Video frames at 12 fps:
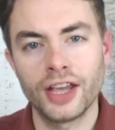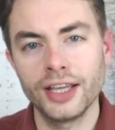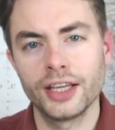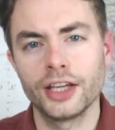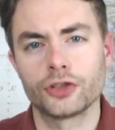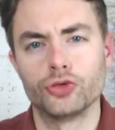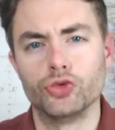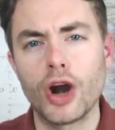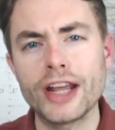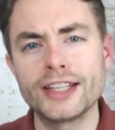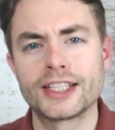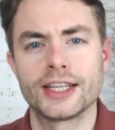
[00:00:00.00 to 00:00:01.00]
Saying it's
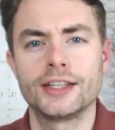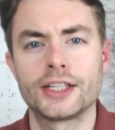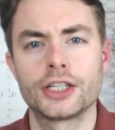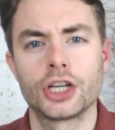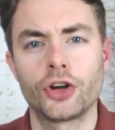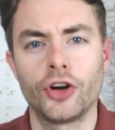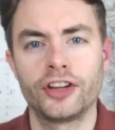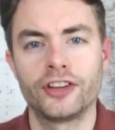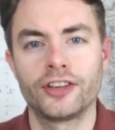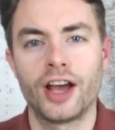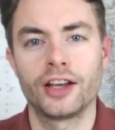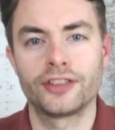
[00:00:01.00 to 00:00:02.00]
racist to
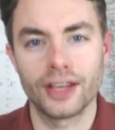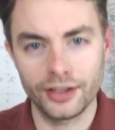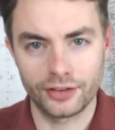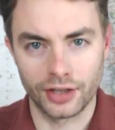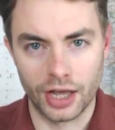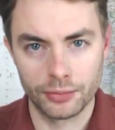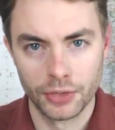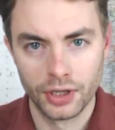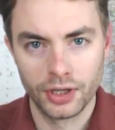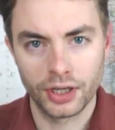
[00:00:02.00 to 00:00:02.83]
criticize Islam